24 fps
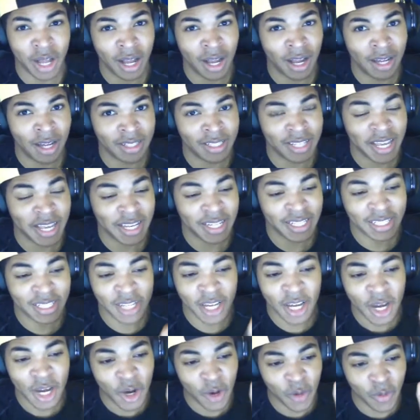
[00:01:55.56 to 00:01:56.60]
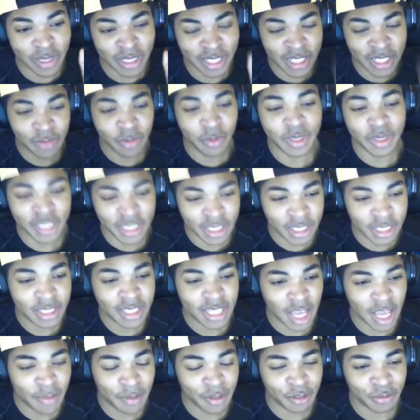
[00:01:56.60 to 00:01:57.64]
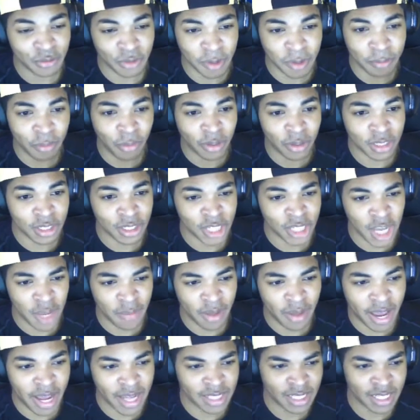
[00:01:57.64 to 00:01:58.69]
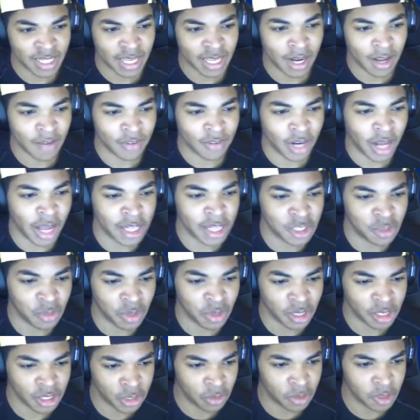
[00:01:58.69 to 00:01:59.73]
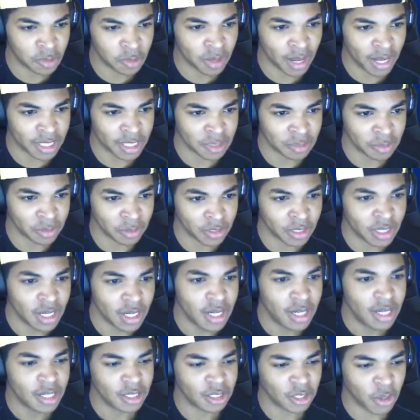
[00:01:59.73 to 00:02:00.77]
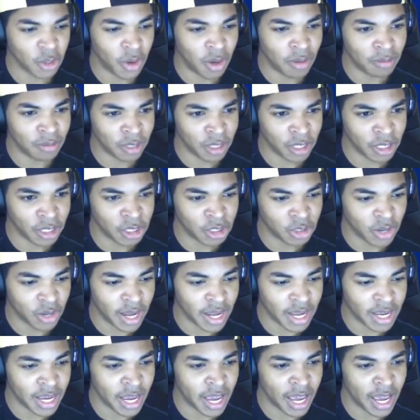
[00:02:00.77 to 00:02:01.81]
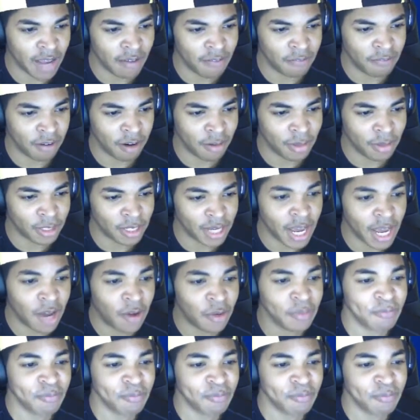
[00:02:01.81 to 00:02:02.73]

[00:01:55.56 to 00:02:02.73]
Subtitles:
takes resisted damage from Poison Jab, I had to get off an Icy Wind as soon as possible. So I'm going to try and farm it down,